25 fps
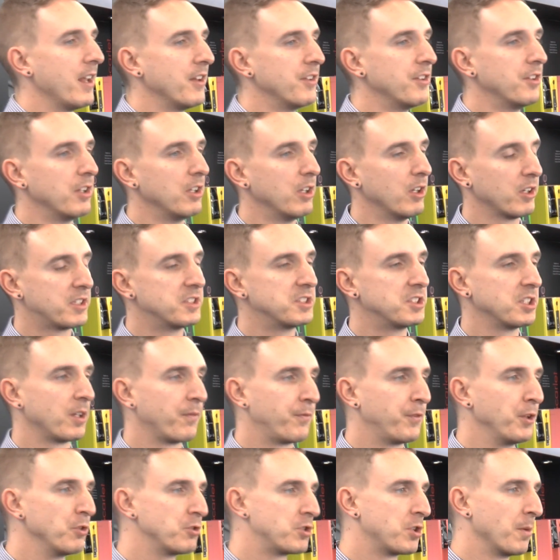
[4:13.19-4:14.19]
and looking to the
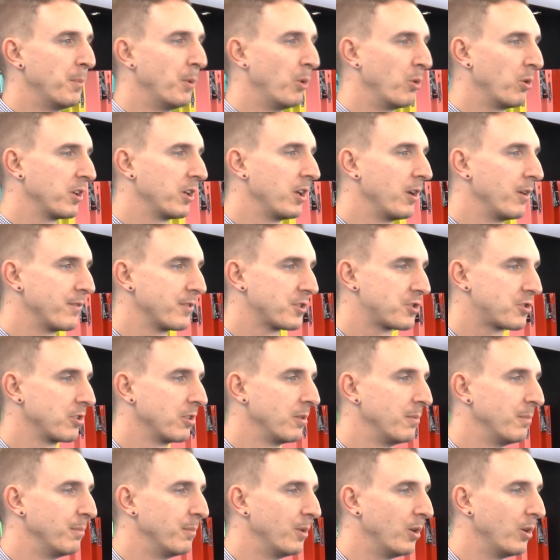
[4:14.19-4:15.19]
future, Borg and
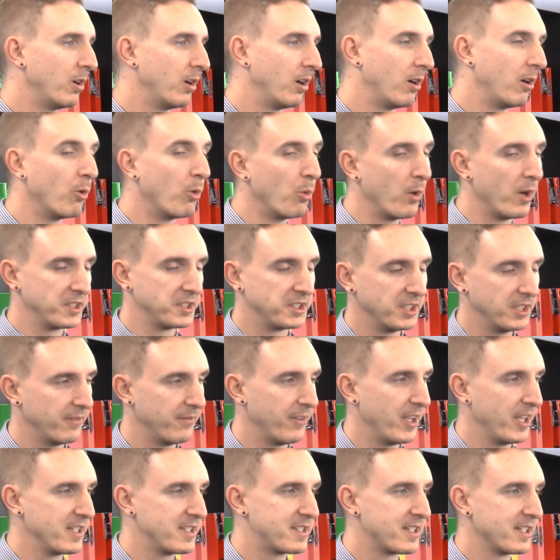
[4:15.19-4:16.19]
Overstrom are always
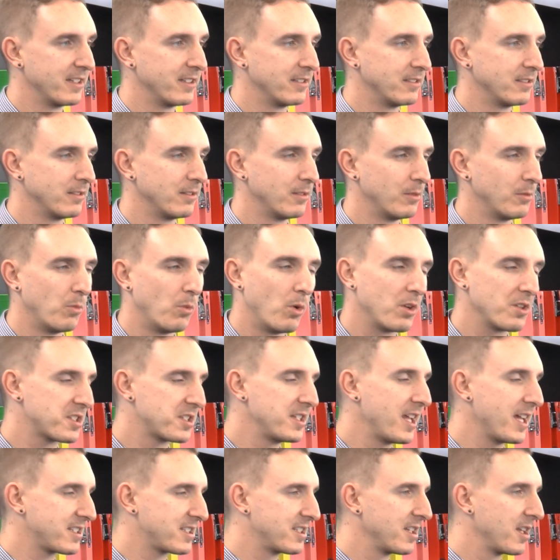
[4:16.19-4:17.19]
innovating.
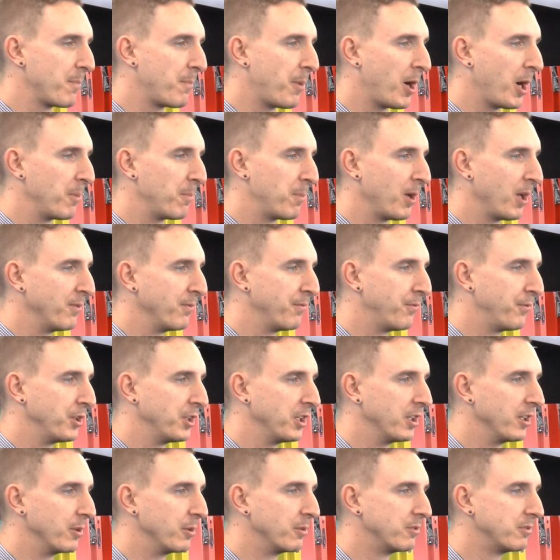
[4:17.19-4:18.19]
What's next in the pipeline for
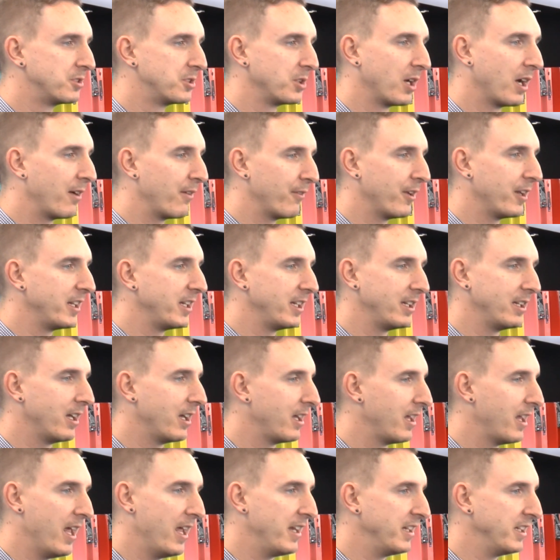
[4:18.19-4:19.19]
you? Do you have
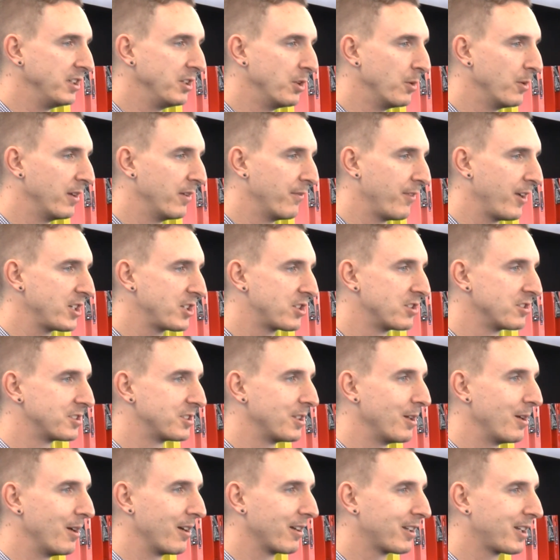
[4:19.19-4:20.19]
any new innovations
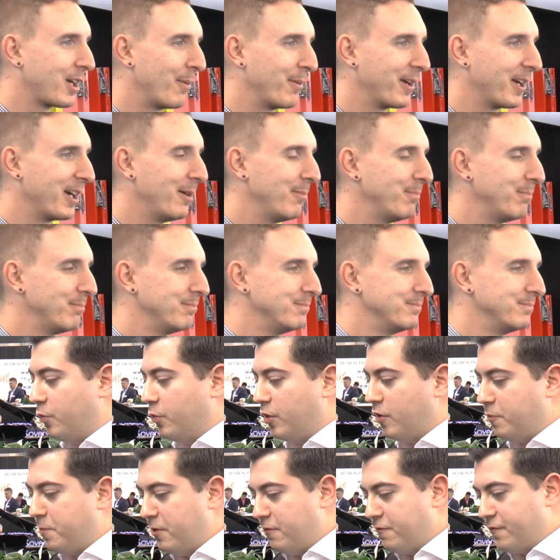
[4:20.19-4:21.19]
that are coming up?
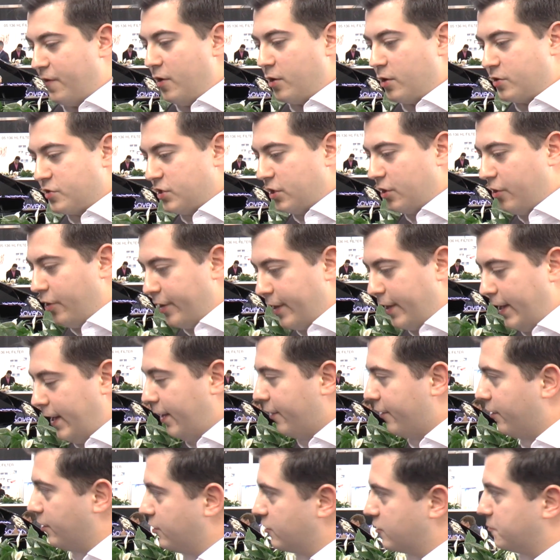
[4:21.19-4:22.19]
We've been focusing on
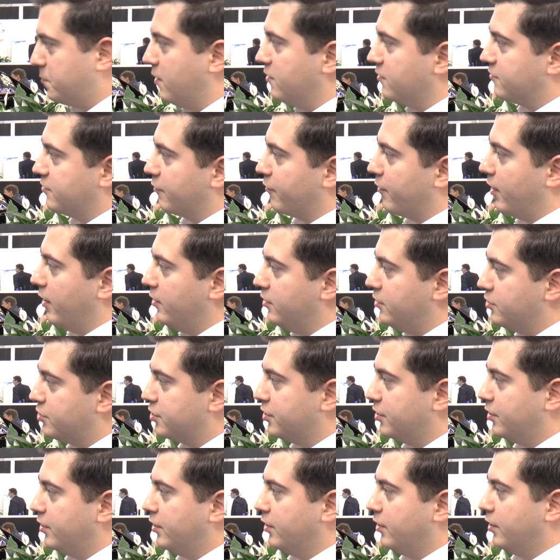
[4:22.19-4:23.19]
our dispenser
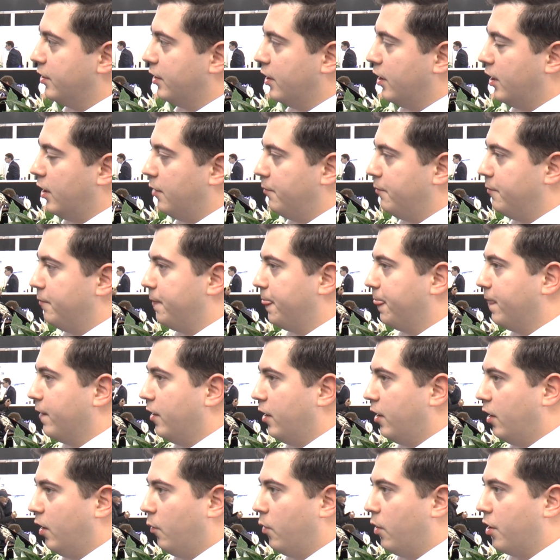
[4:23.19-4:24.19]
range.
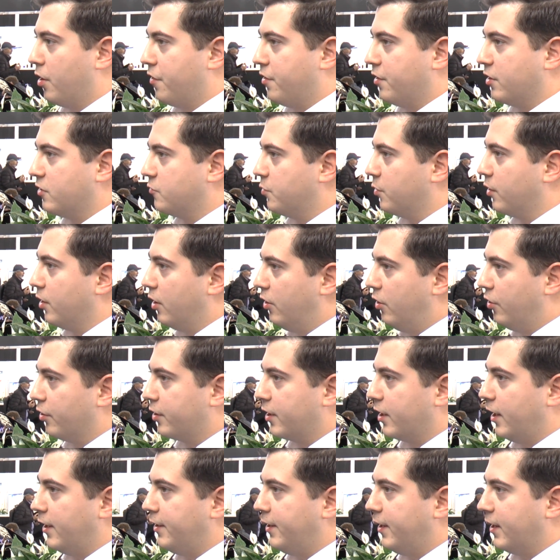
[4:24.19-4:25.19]
One of the things we're going to
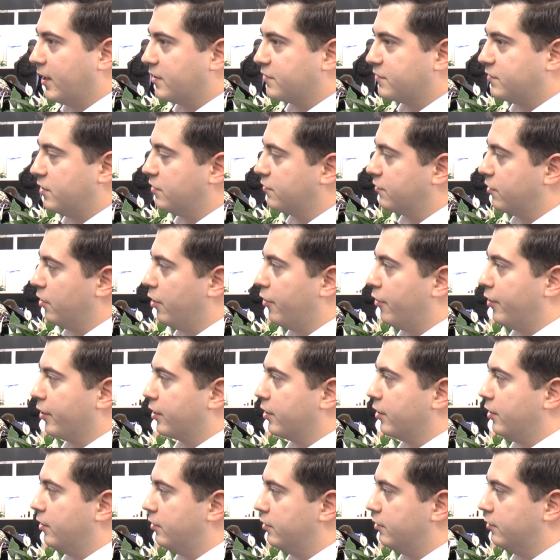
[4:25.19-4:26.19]
look at next is the
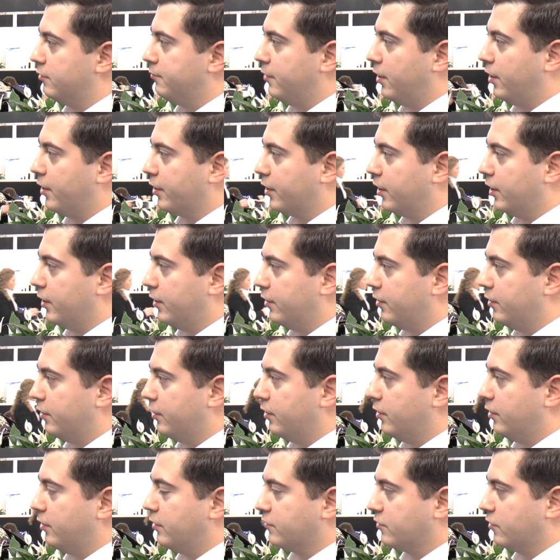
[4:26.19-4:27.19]
HoReCa market,
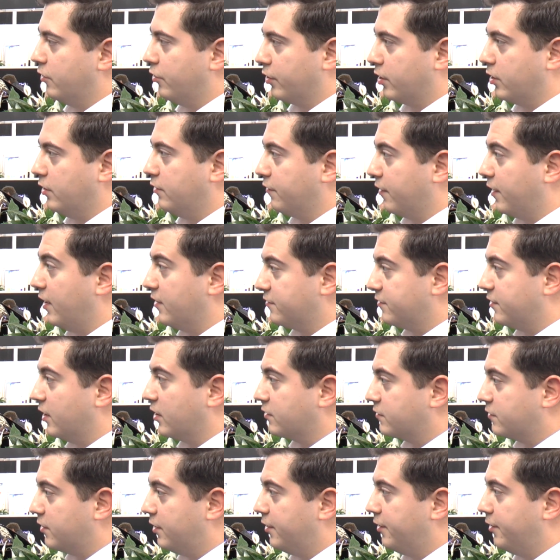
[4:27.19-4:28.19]
to look into that
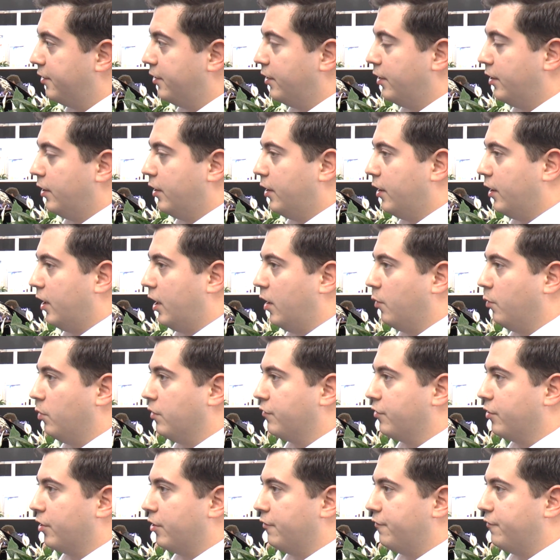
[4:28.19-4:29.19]
sector.
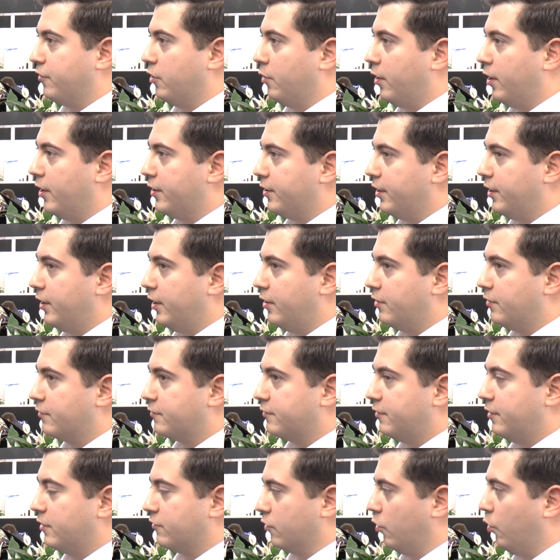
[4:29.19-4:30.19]
We've got a few
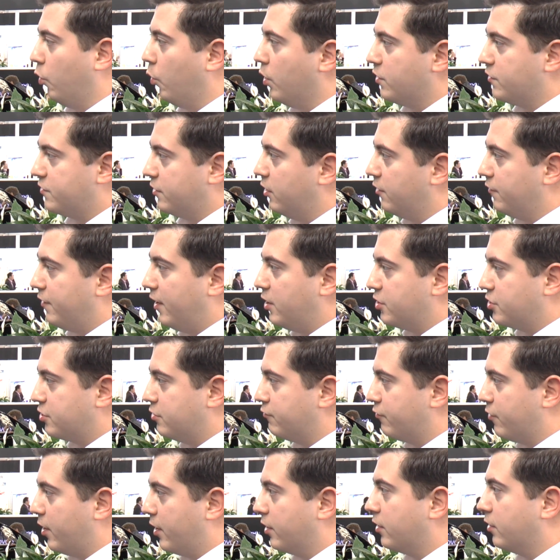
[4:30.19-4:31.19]
ideas. There's always
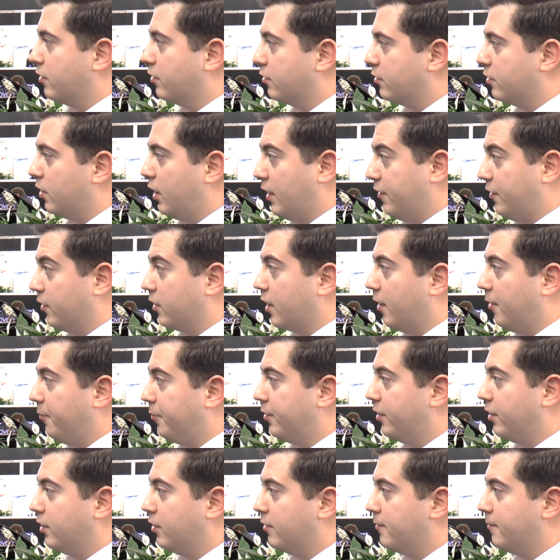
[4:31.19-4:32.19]
innovation running at the
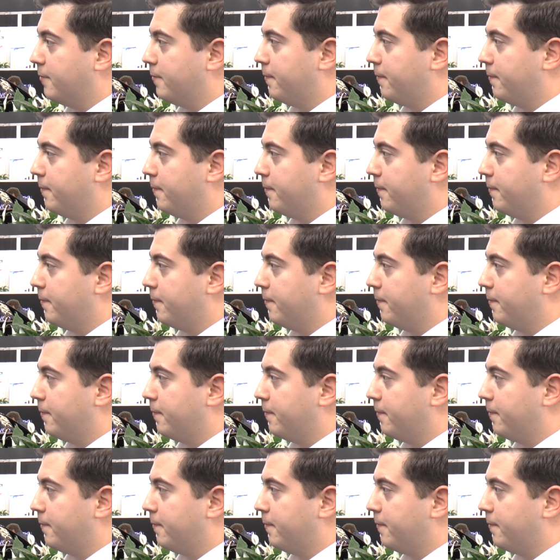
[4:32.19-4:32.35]
company.